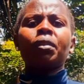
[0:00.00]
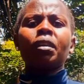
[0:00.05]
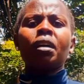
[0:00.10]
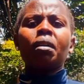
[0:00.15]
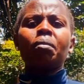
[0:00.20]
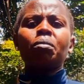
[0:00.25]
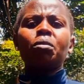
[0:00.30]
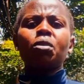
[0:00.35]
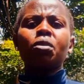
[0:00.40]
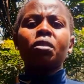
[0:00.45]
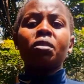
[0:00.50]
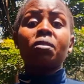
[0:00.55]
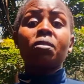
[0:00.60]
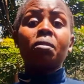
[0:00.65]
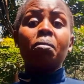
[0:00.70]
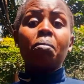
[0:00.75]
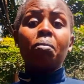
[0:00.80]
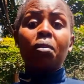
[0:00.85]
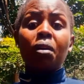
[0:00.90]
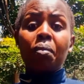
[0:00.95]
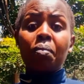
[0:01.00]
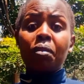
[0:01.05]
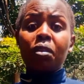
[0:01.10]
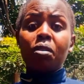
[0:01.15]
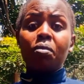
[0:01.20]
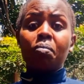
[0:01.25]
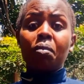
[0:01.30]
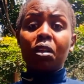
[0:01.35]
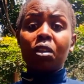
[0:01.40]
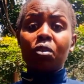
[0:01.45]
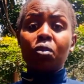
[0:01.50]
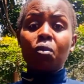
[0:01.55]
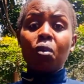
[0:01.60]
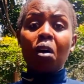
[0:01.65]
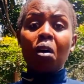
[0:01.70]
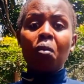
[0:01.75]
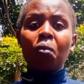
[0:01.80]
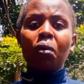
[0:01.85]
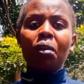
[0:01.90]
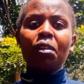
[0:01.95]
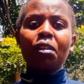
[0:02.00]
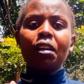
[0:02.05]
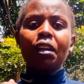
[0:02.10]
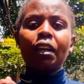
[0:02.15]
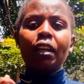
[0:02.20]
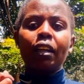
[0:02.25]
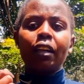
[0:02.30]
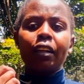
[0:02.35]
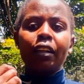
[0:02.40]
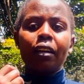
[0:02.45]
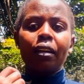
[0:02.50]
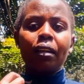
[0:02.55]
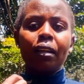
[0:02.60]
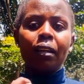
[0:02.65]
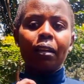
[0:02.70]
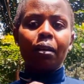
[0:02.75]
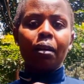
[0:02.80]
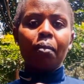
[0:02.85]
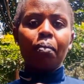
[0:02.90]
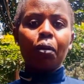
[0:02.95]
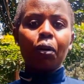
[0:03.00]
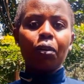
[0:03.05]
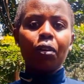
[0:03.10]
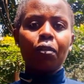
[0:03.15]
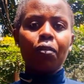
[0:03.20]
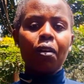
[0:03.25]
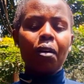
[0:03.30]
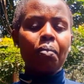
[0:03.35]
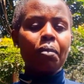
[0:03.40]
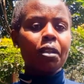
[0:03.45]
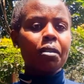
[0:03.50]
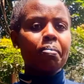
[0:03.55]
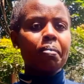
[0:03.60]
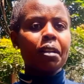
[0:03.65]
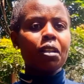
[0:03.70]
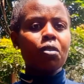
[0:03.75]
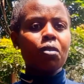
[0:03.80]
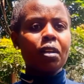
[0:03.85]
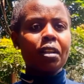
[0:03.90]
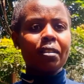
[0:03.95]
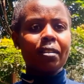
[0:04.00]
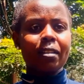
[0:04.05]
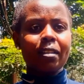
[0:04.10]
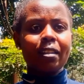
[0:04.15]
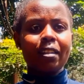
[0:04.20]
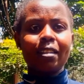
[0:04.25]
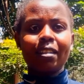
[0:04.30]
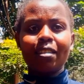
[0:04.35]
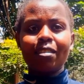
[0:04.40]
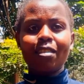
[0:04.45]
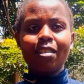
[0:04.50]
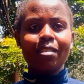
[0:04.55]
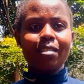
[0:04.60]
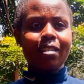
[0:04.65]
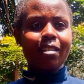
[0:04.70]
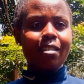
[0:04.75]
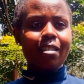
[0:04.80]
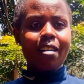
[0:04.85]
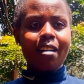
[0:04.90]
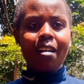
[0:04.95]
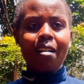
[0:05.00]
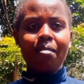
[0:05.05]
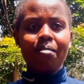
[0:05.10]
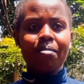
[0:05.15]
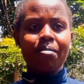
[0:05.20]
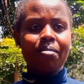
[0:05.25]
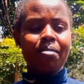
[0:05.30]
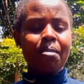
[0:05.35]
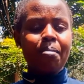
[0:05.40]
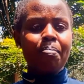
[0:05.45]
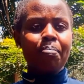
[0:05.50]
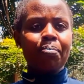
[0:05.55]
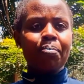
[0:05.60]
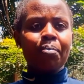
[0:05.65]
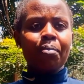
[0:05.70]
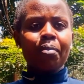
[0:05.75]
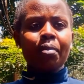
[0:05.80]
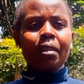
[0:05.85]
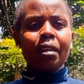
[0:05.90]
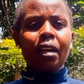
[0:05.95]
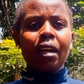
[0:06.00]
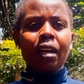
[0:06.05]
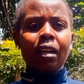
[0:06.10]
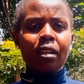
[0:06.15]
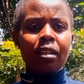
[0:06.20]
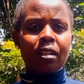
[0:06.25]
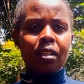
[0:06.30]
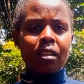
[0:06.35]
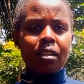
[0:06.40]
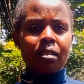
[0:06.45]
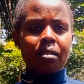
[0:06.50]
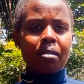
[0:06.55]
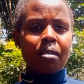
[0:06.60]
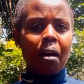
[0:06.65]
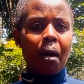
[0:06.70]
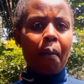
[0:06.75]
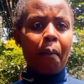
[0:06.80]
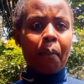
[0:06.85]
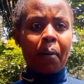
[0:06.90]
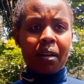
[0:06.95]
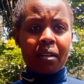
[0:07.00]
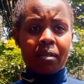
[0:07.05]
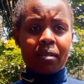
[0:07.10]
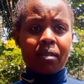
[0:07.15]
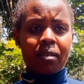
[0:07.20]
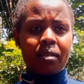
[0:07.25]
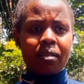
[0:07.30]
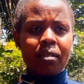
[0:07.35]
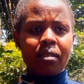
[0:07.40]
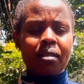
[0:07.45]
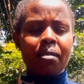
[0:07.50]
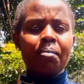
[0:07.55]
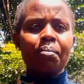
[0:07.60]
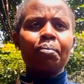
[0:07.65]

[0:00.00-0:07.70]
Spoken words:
I'm using some rabbit manure. One thing I like about the rabbit manure is it doesn't have any pests.